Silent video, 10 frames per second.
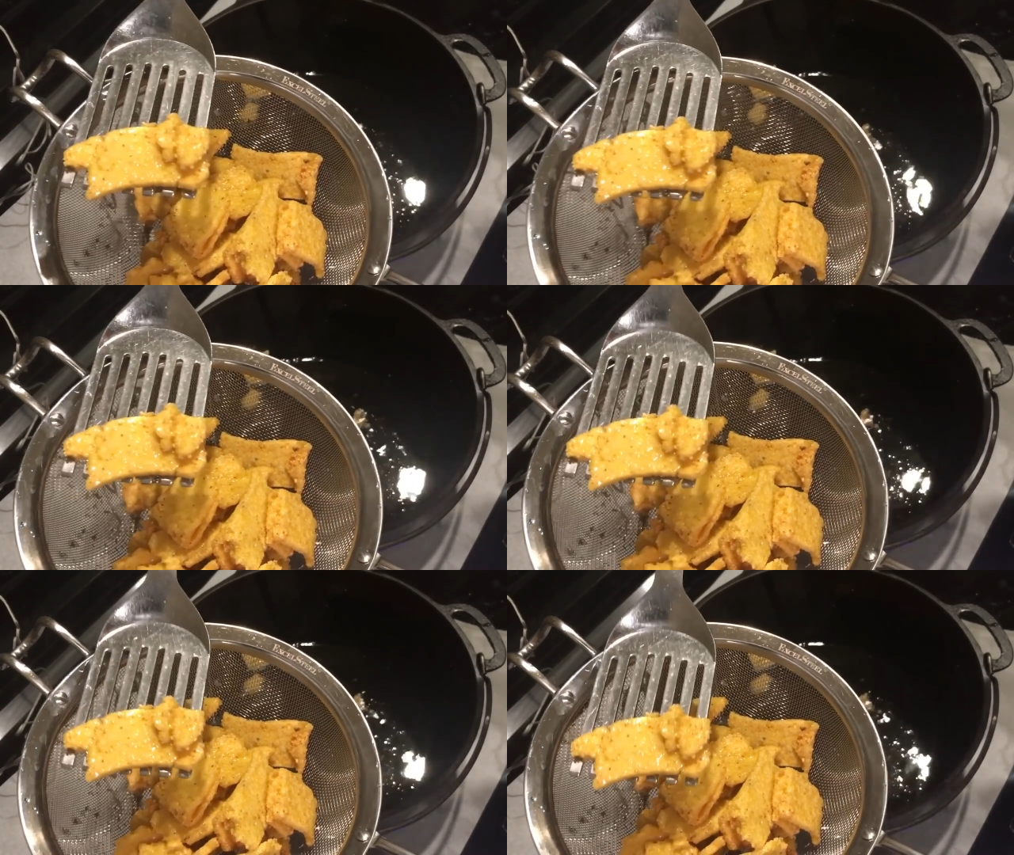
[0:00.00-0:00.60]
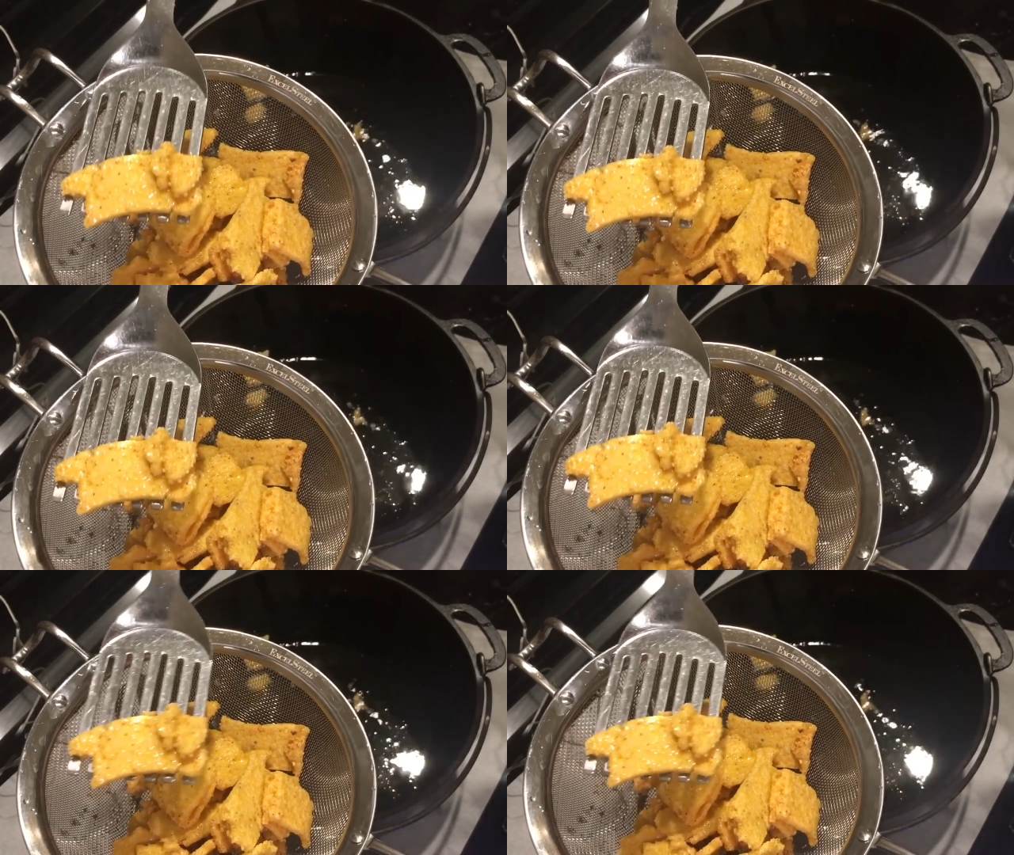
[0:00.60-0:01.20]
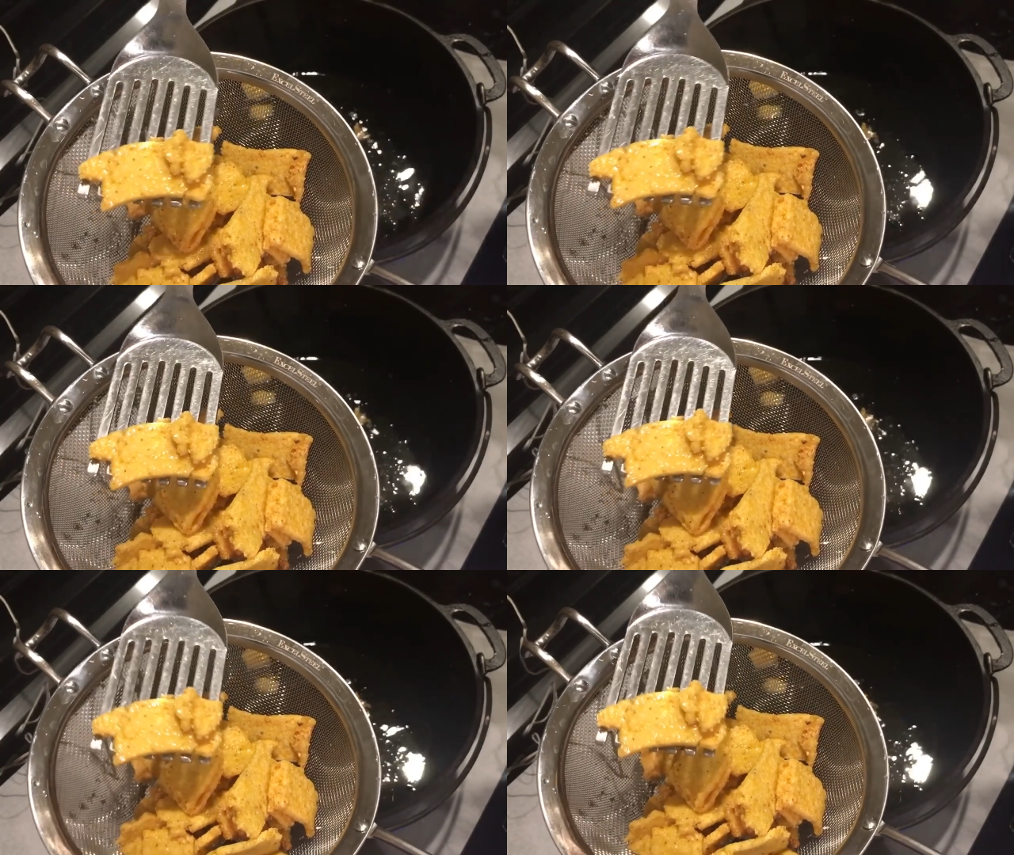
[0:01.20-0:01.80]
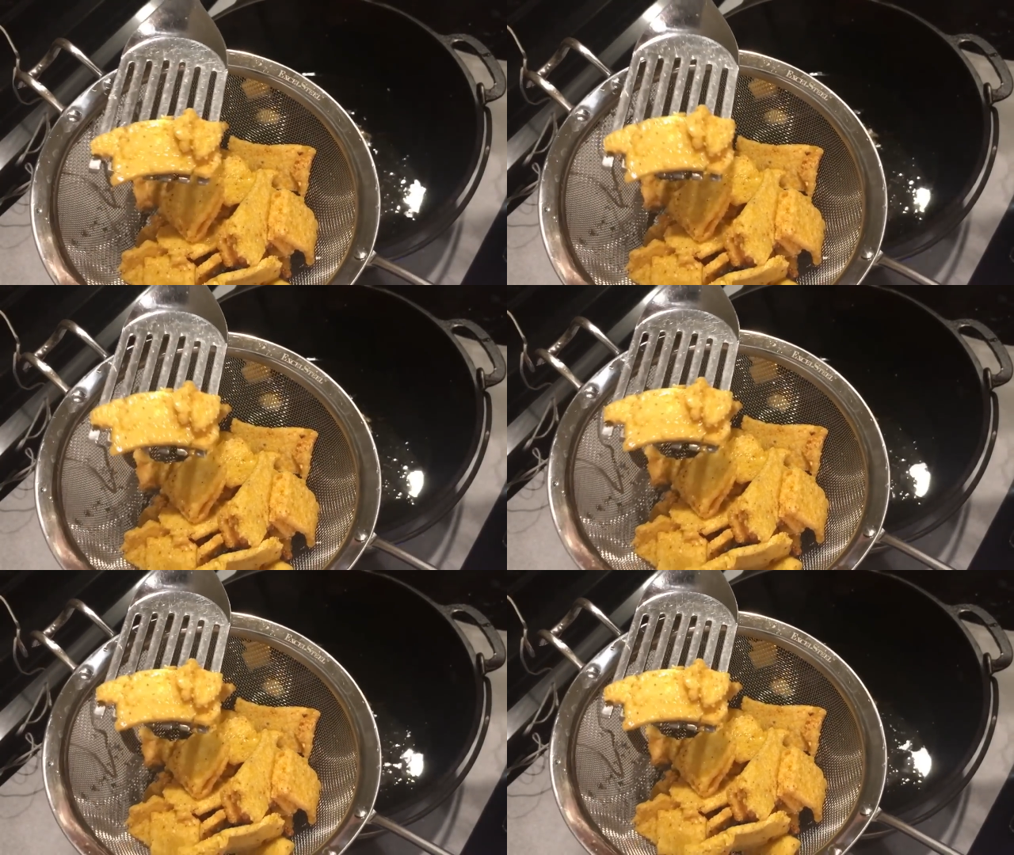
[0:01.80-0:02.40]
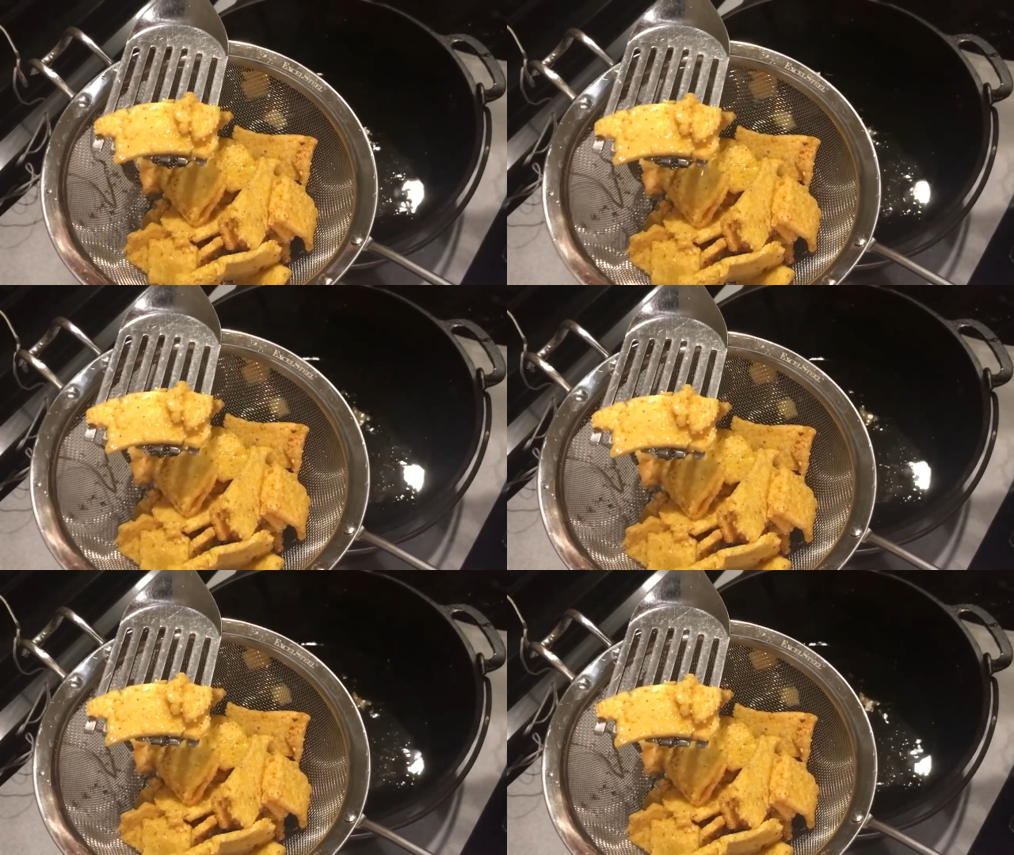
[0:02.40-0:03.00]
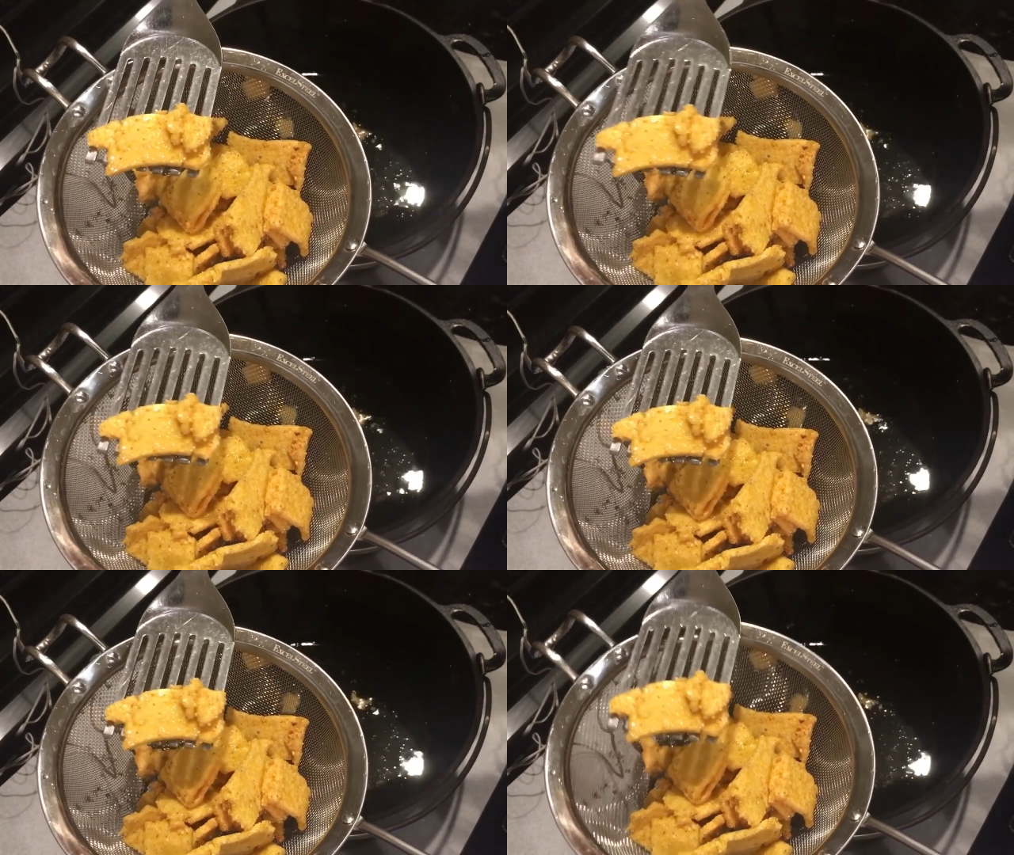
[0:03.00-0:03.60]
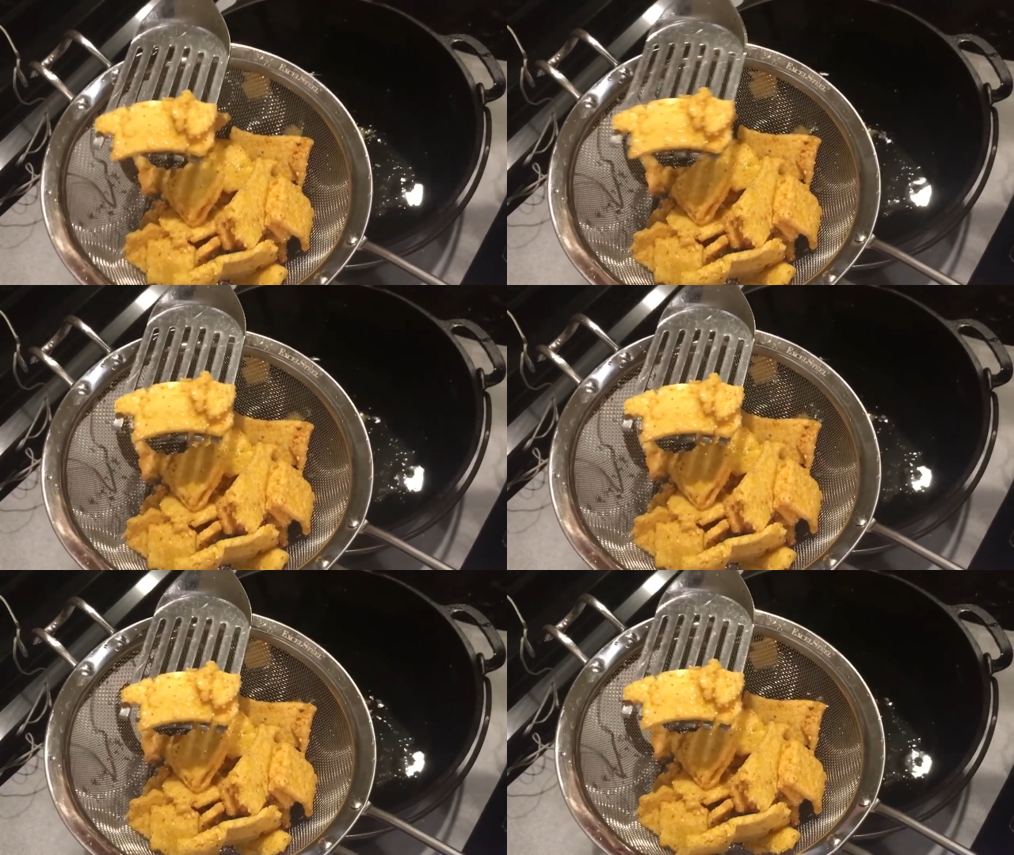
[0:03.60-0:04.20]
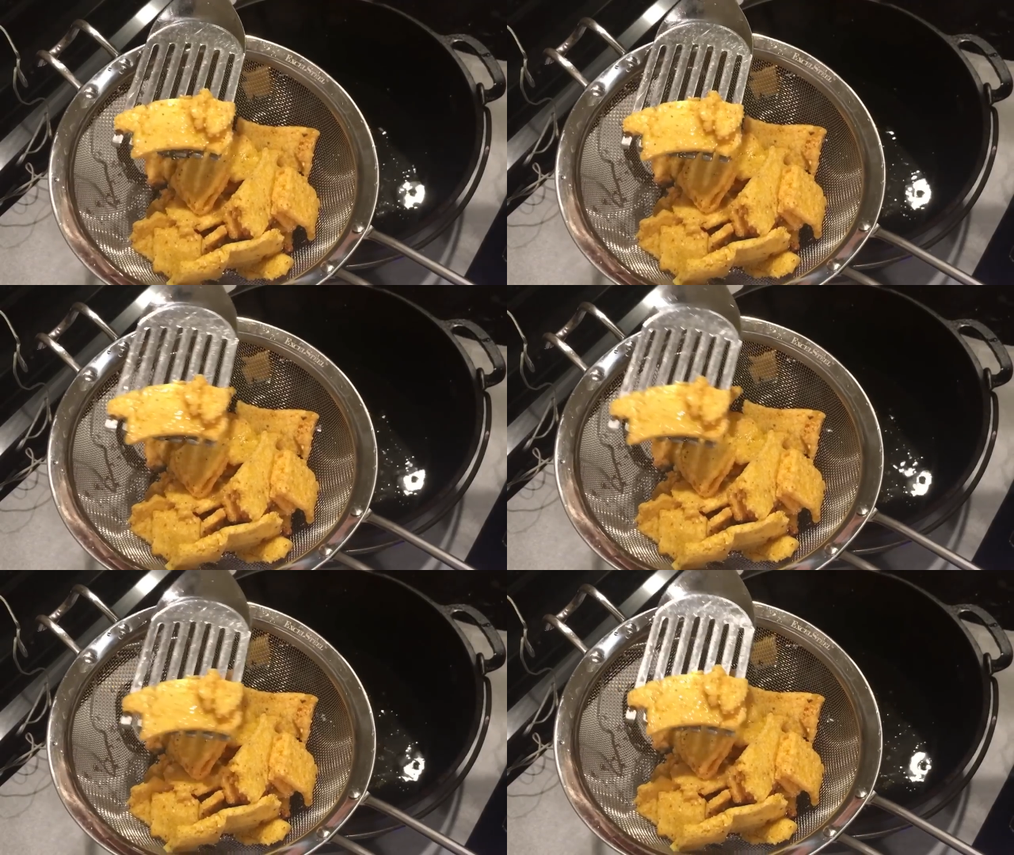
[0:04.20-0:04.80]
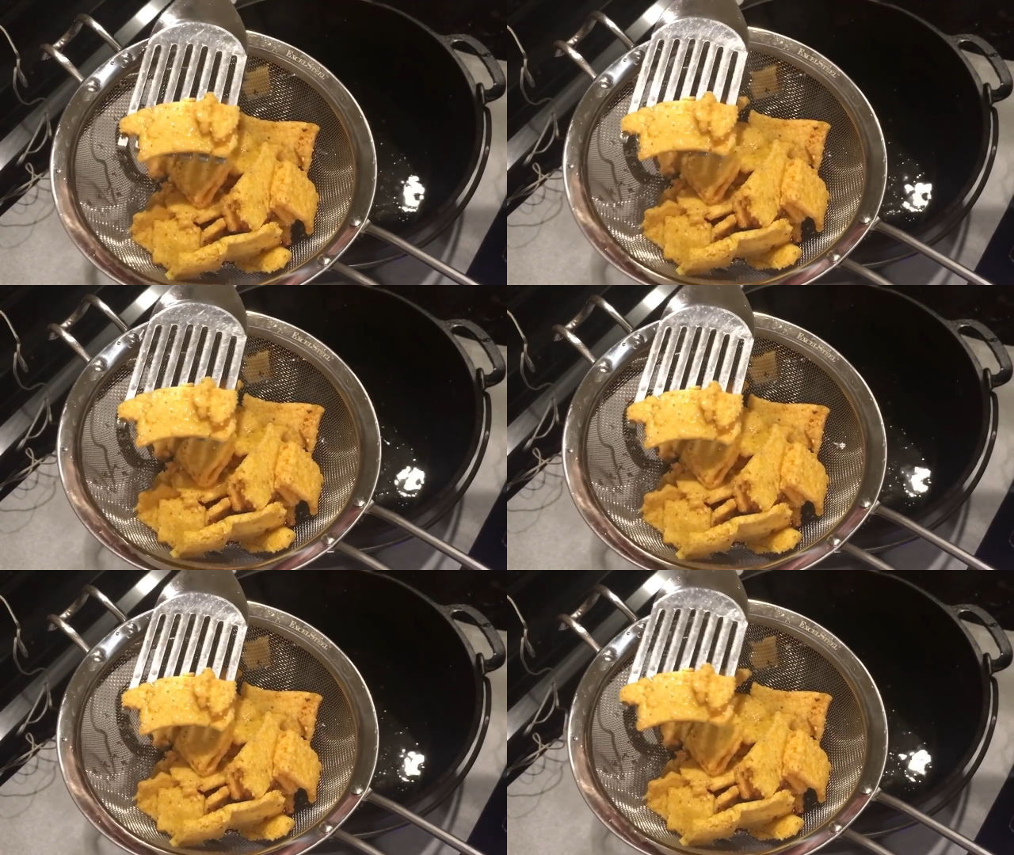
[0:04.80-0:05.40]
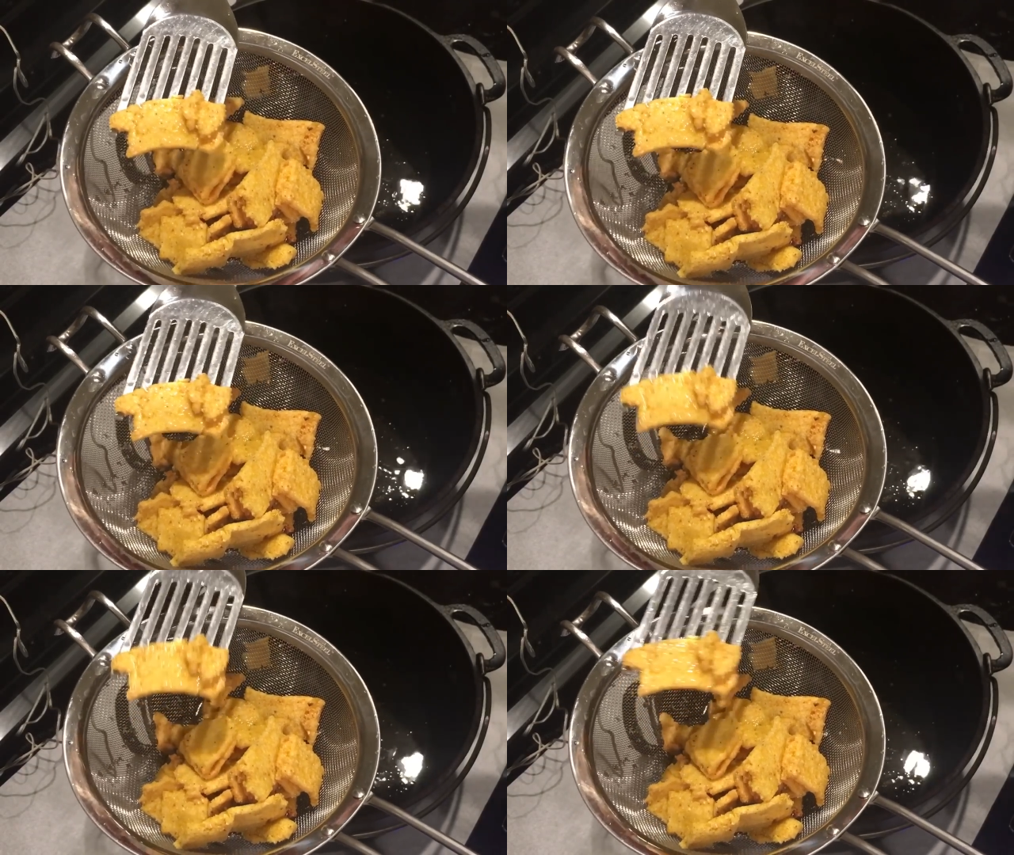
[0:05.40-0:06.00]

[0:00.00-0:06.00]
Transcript: Nobody's mouth can be seen.